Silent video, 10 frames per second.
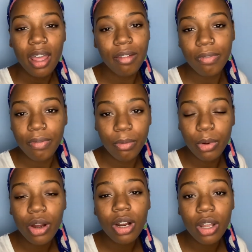If
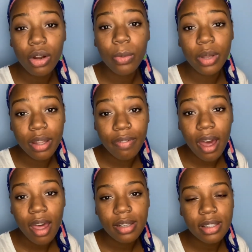we're gonna learn really
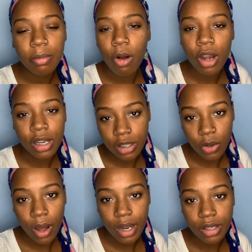fast, but Marty doesn't
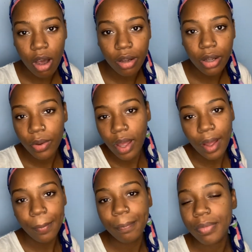know how to talk,
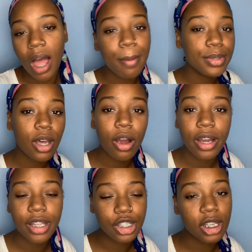okay? I'm
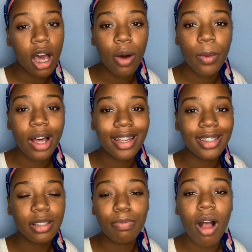sorry, that's just how it
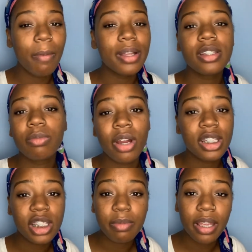was. Probably it's the
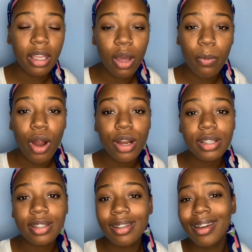braces making it
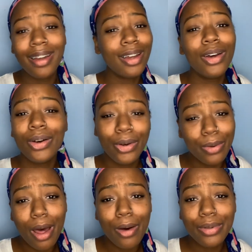worse.
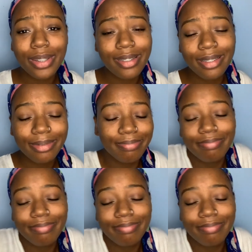Who knows?